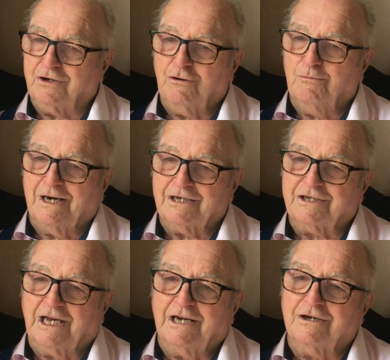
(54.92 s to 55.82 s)
do much
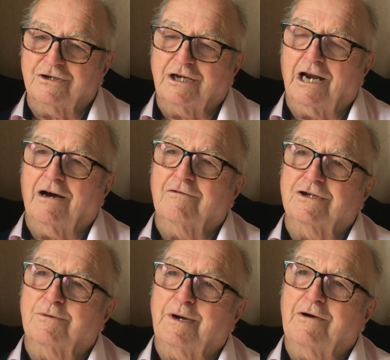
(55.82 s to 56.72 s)
then until I
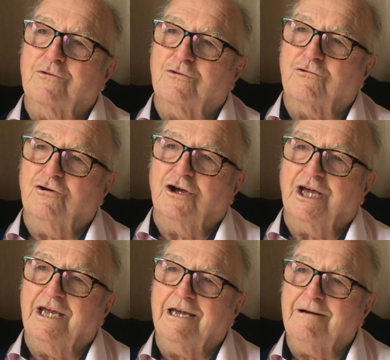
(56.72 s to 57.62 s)
was about
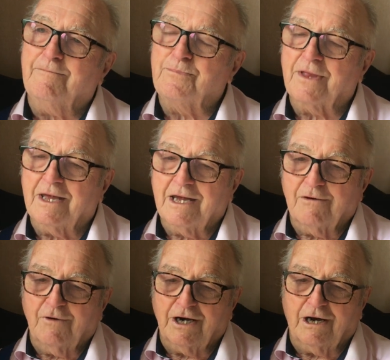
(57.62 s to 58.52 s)
3.
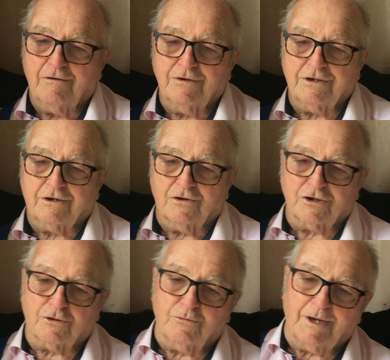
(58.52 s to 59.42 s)
When I got
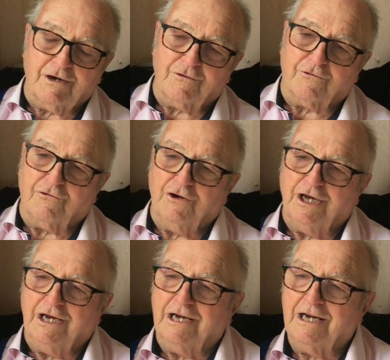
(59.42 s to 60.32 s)
to about
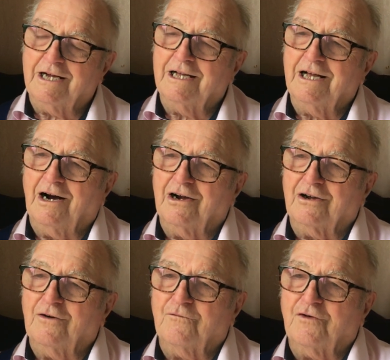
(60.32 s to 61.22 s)
3, I
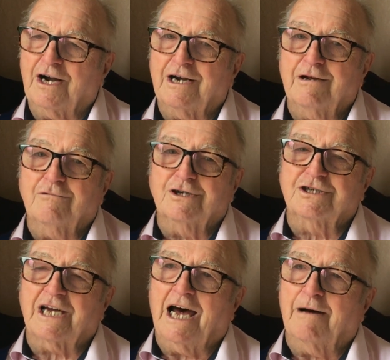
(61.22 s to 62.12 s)
got friendly with
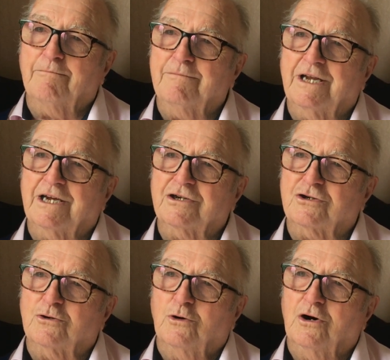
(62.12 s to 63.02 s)
Sam next
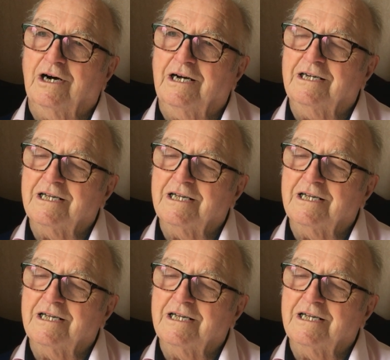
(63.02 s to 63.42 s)
door.